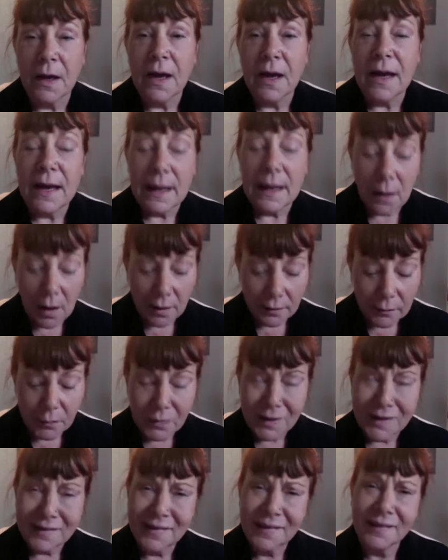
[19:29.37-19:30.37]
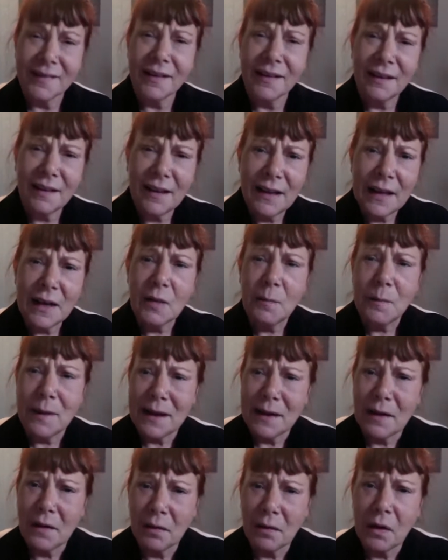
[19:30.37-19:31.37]
It also gets us a little
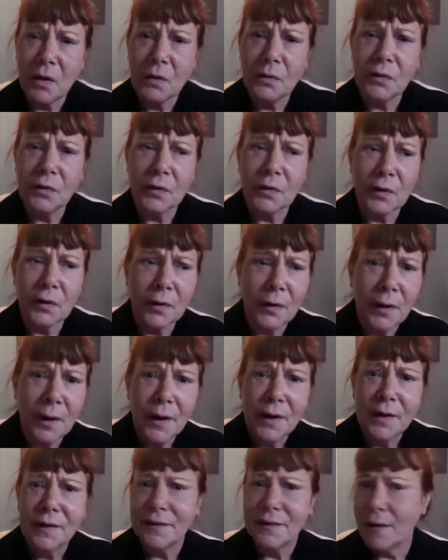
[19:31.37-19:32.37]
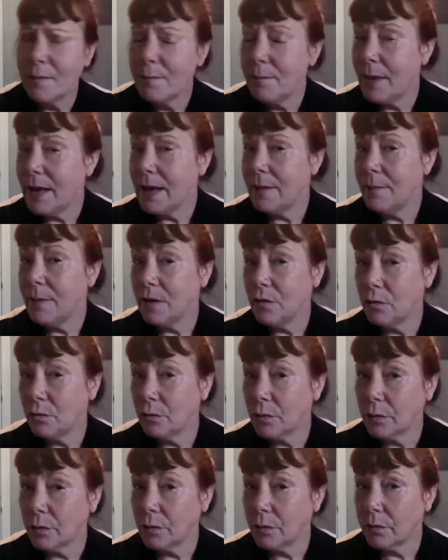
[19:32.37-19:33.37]
bit closer to maybe
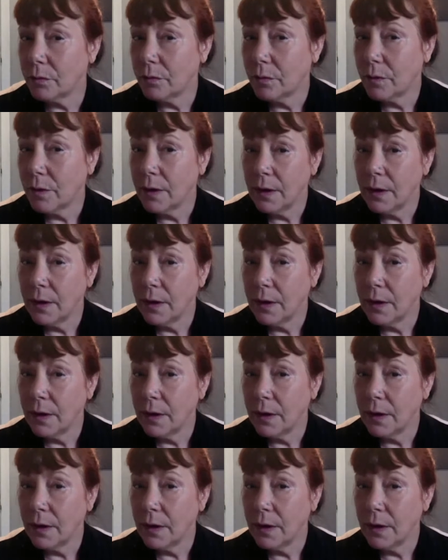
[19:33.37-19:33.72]
truth.